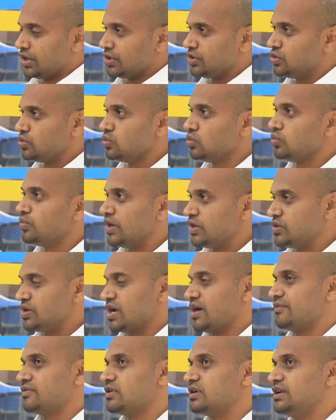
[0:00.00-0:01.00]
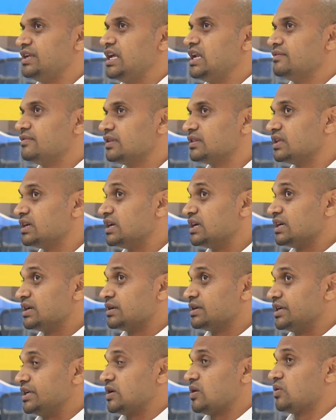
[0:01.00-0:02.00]
when you have to deal with
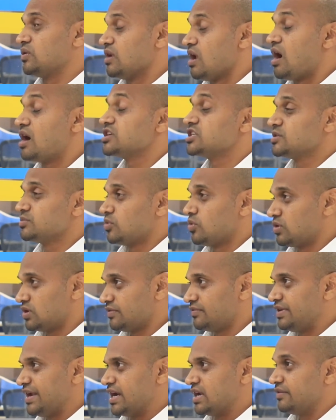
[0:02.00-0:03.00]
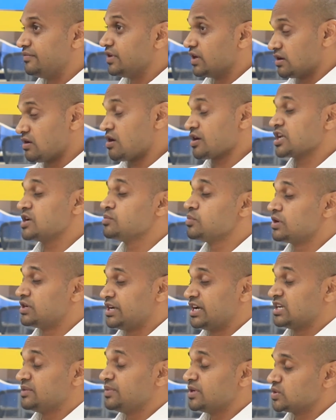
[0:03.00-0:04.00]
large amount of data, we are talking about
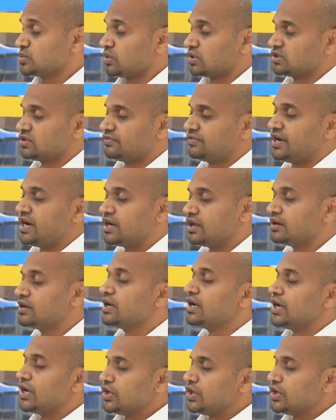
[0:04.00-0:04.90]
terabytes worth of data,